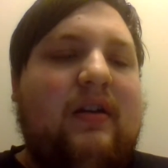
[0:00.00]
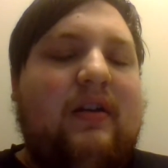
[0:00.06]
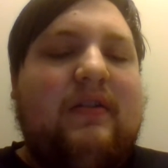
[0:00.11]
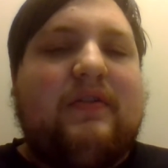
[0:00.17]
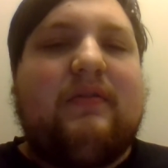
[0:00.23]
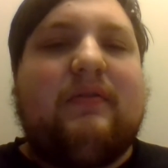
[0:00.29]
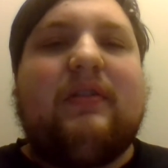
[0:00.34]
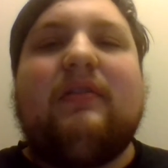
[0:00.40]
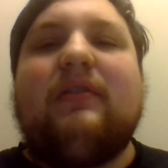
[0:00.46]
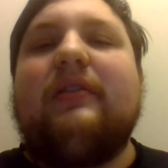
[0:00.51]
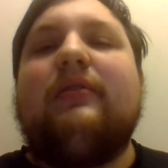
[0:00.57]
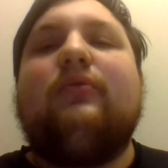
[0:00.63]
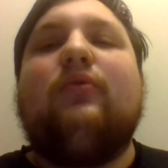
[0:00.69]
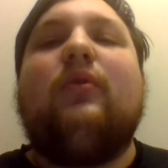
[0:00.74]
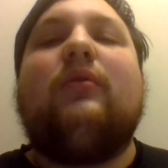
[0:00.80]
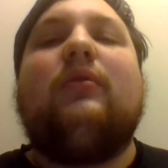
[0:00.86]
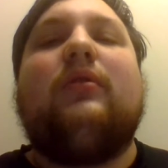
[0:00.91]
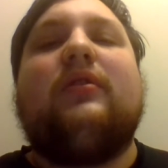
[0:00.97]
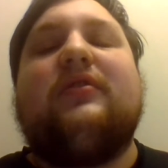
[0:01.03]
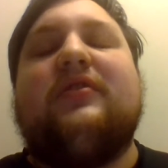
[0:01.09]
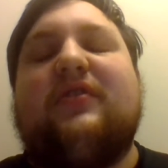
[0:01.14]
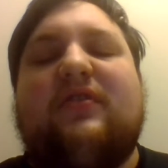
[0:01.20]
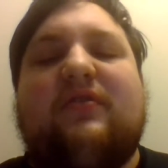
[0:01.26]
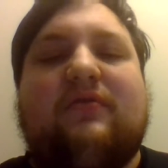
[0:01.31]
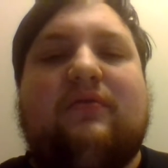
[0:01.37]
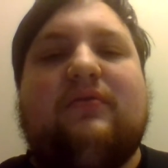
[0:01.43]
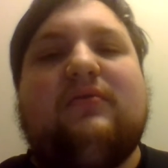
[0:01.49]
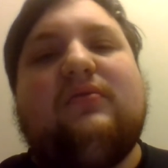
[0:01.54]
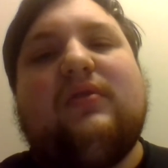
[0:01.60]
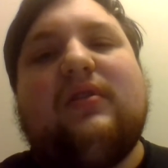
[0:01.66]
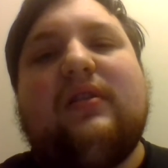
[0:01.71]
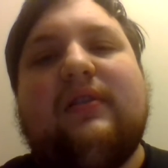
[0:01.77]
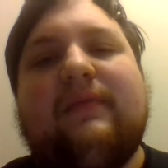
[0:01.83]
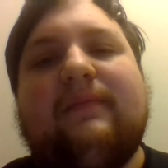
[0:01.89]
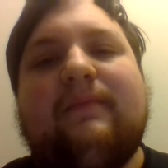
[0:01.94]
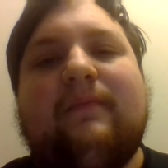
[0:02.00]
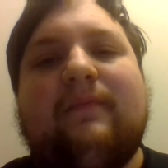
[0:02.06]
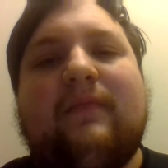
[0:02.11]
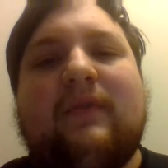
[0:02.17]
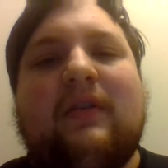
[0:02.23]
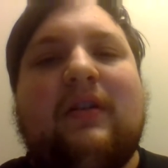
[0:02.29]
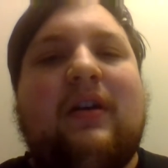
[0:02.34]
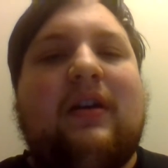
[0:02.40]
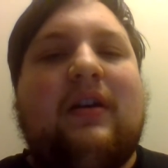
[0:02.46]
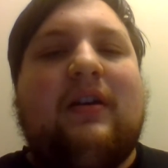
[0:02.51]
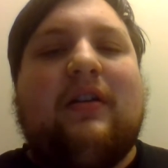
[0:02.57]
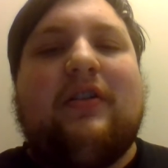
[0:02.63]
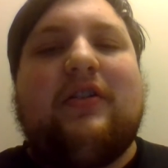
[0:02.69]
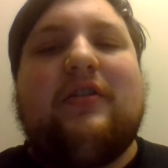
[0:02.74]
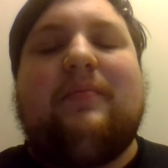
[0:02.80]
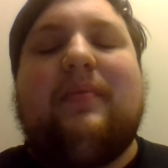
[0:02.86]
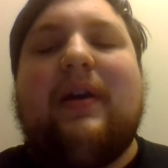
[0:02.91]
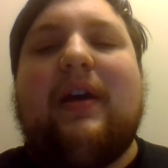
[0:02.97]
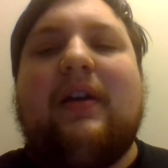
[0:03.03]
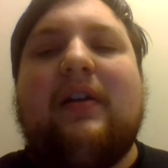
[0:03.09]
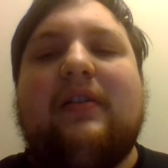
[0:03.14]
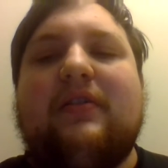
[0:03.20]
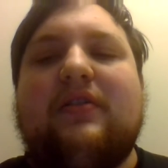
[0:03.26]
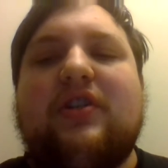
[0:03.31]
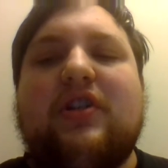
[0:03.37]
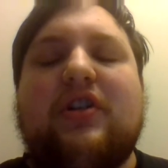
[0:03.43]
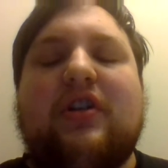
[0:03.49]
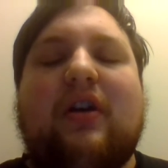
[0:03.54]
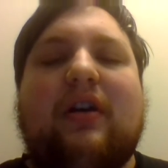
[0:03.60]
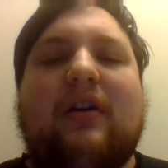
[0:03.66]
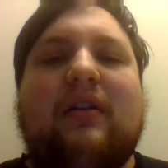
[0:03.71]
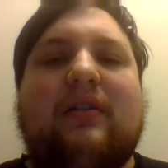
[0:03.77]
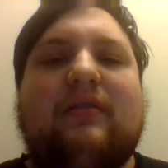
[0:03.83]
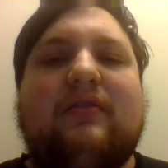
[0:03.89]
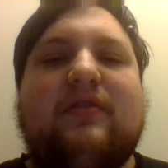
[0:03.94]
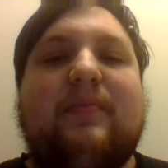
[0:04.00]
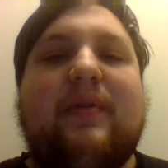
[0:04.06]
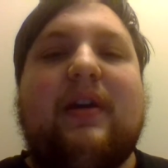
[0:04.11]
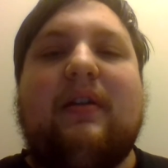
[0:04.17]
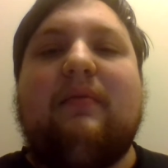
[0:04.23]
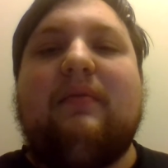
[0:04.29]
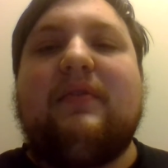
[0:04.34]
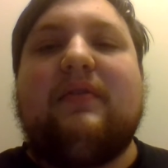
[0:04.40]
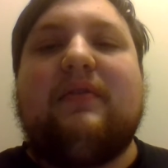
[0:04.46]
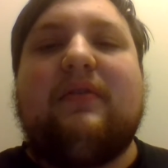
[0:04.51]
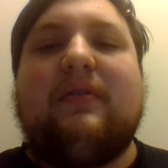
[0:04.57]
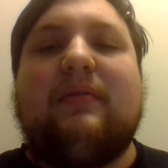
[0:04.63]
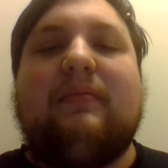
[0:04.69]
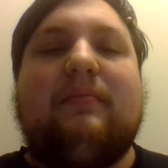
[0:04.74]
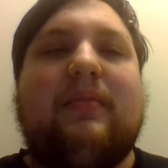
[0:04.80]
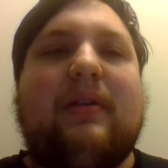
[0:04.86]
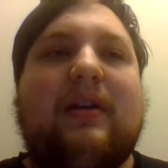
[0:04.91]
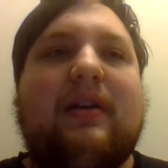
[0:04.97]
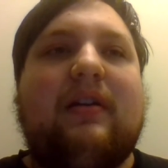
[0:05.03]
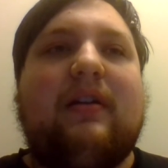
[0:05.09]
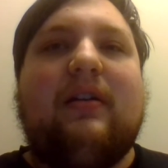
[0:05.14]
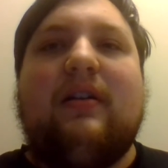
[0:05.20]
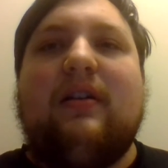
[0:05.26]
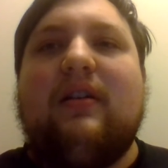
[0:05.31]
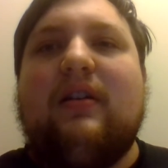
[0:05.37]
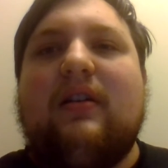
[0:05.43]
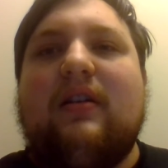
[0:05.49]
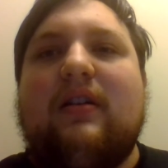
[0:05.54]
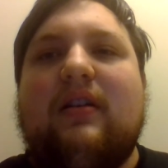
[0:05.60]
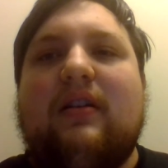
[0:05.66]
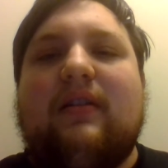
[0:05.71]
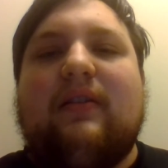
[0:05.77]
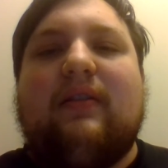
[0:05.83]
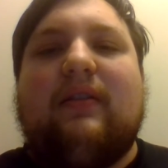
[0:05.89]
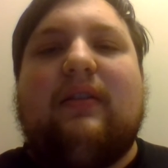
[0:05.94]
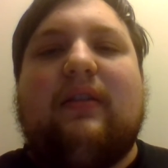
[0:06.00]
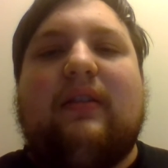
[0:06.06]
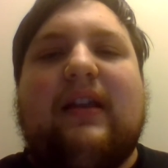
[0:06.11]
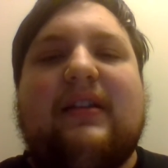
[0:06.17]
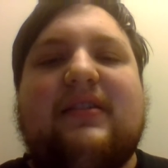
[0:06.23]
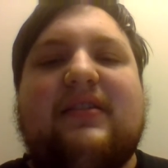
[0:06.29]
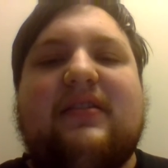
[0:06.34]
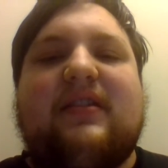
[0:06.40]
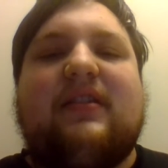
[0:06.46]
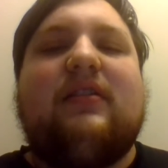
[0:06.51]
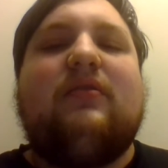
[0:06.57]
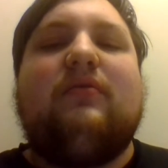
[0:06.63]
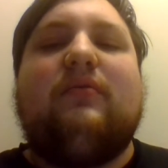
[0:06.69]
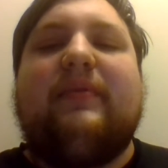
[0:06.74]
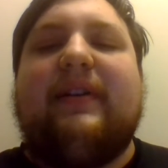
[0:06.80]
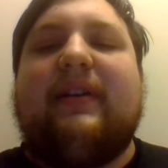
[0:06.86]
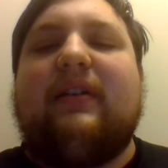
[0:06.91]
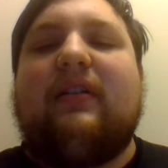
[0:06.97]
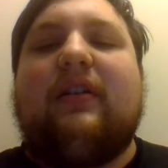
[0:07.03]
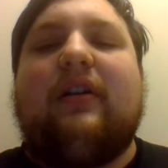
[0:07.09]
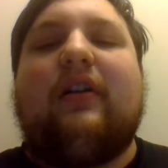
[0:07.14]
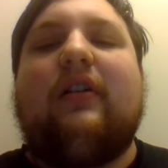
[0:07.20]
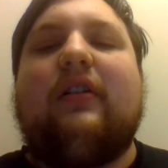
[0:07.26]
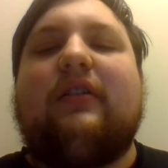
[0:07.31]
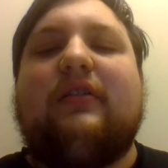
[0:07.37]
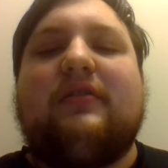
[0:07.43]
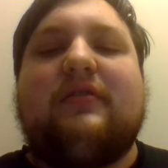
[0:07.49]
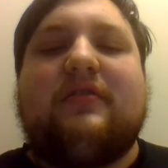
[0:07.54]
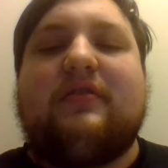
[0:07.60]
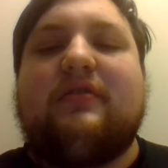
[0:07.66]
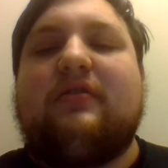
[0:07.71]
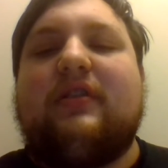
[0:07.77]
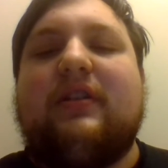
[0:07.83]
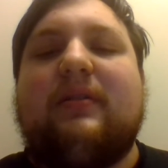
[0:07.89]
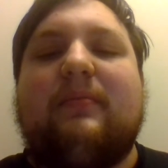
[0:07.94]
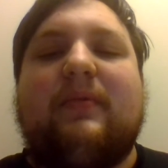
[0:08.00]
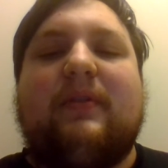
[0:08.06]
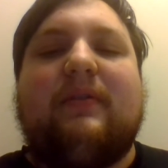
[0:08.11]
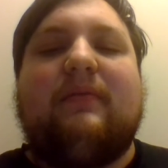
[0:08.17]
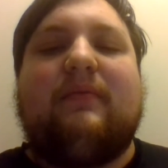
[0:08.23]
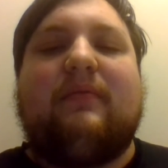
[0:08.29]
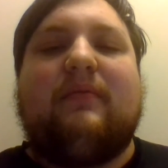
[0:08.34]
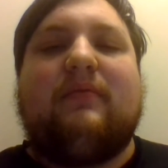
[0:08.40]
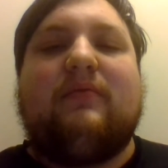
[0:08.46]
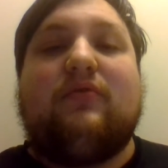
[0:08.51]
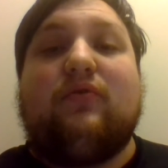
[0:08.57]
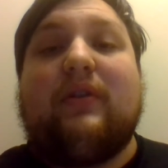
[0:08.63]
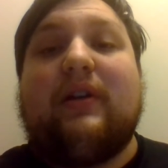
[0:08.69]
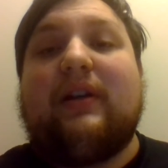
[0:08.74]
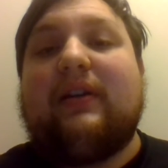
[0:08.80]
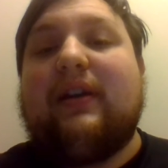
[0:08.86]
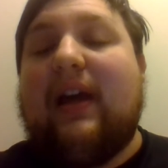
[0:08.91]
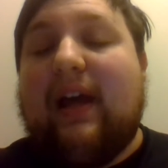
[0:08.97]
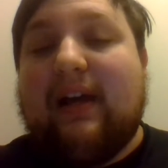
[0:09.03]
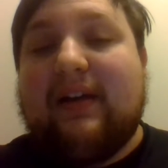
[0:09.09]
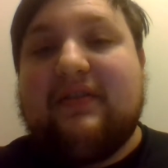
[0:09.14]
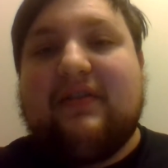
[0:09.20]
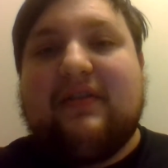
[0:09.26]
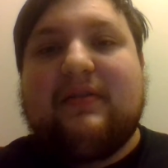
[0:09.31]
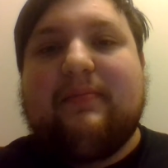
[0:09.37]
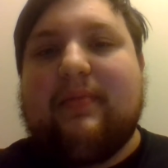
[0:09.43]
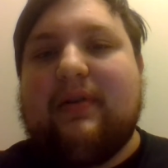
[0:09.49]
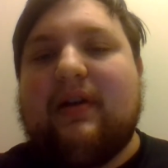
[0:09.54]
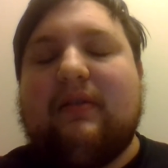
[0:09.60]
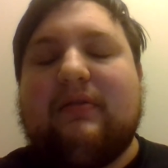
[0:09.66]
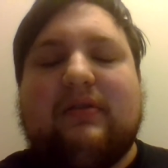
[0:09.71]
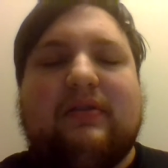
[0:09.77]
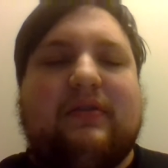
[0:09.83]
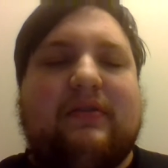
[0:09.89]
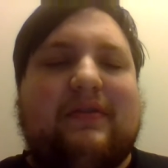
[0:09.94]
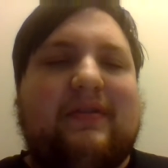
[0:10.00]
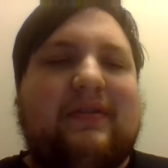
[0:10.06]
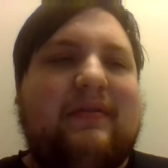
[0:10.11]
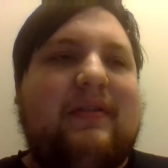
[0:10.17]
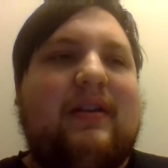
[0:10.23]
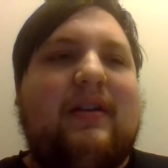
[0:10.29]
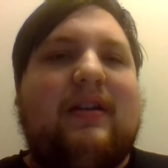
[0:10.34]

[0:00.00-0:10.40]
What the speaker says: So during World War II, Japan was on a big let's see who we can conquer streak, joining the Axis powers.